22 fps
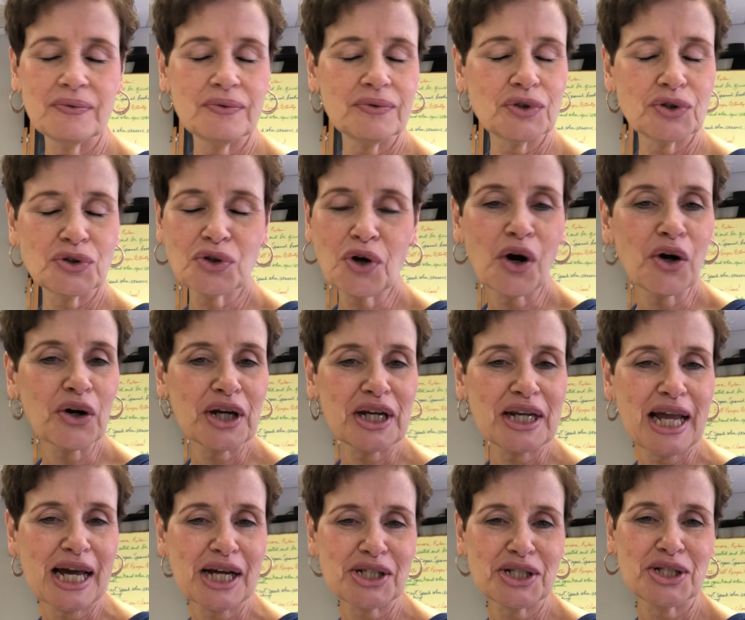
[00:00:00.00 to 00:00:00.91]
strong
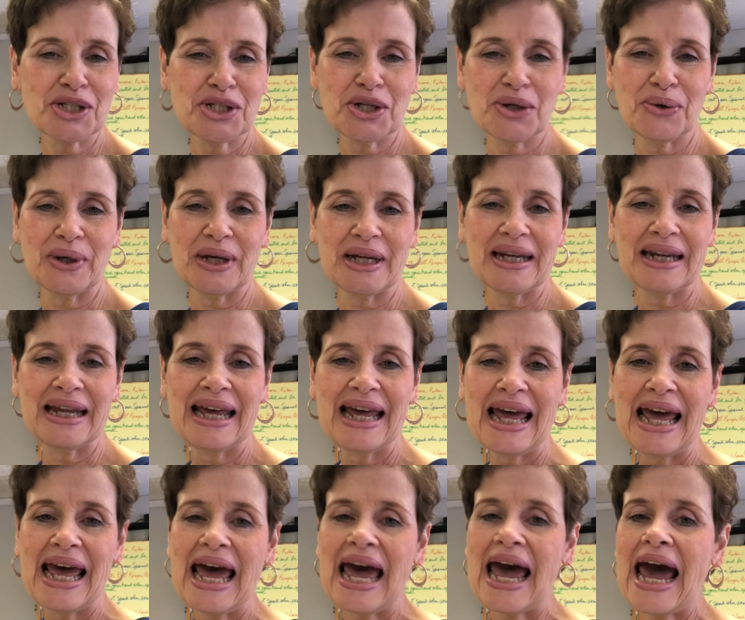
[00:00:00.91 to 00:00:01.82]
connection to it,
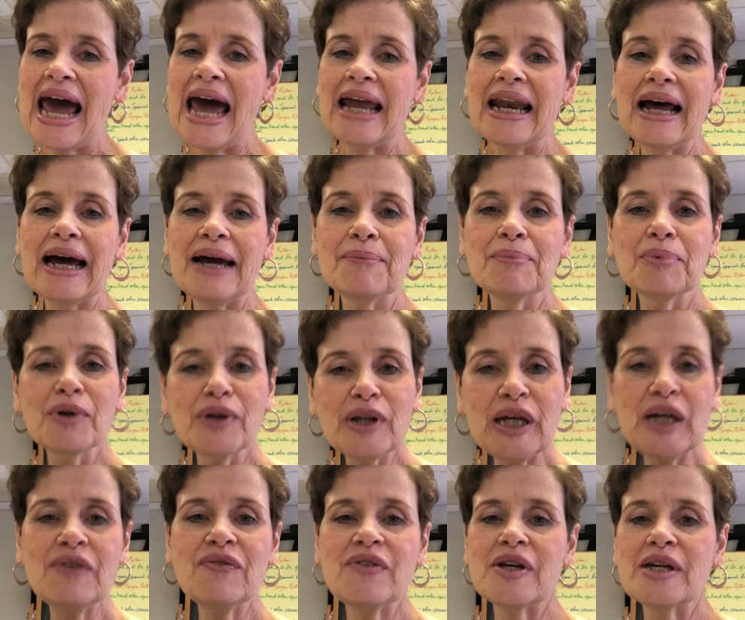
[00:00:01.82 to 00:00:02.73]
and I
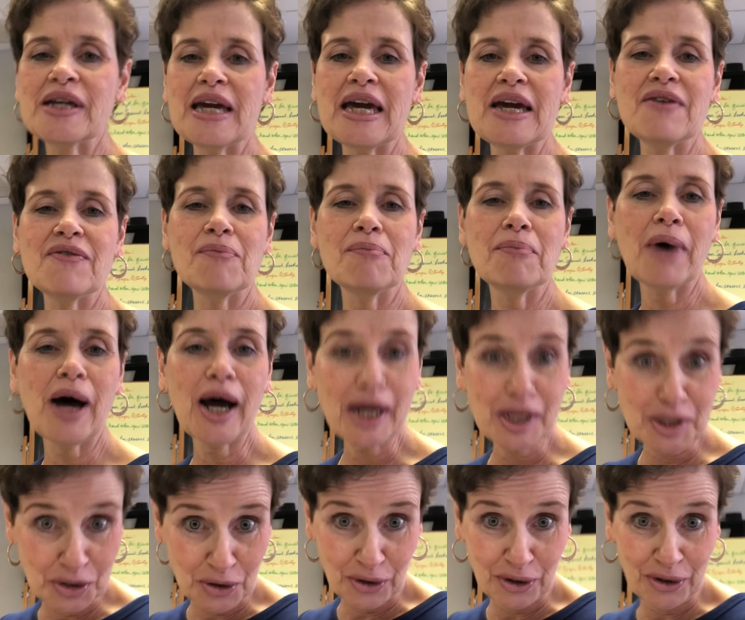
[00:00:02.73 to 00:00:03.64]
believe it gave
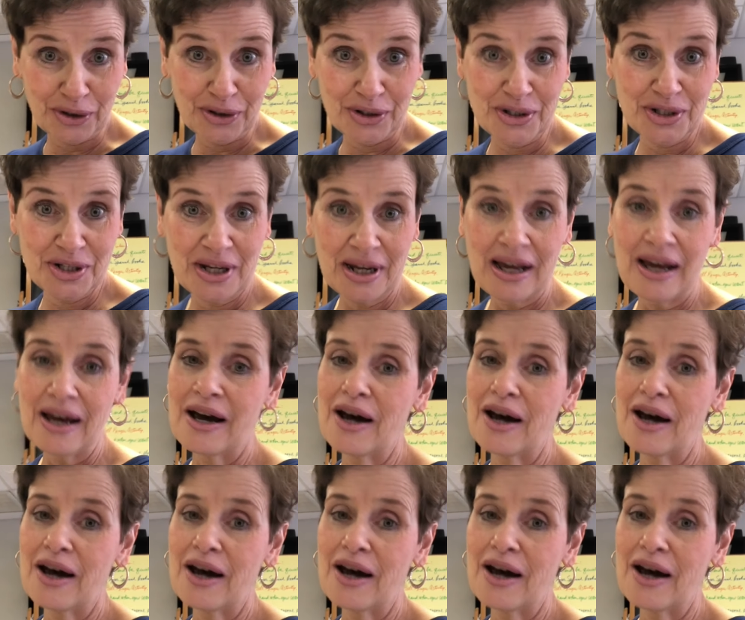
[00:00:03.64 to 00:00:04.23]
my daughters